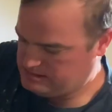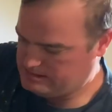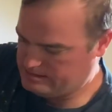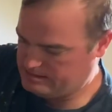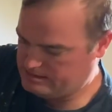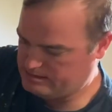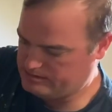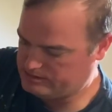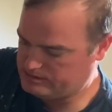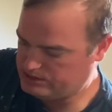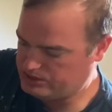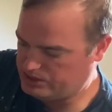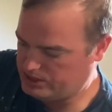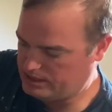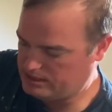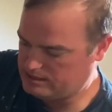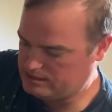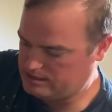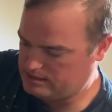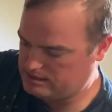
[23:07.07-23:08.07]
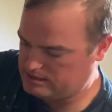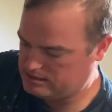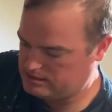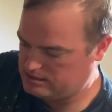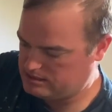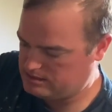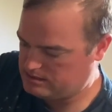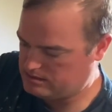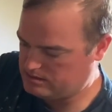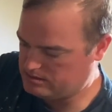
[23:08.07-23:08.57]
That was the chain lock,
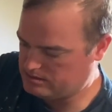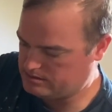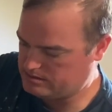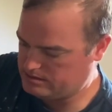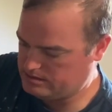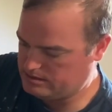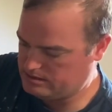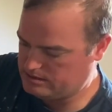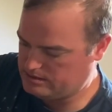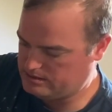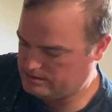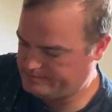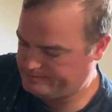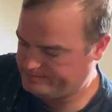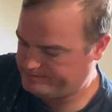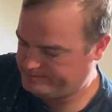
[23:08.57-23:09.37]
or the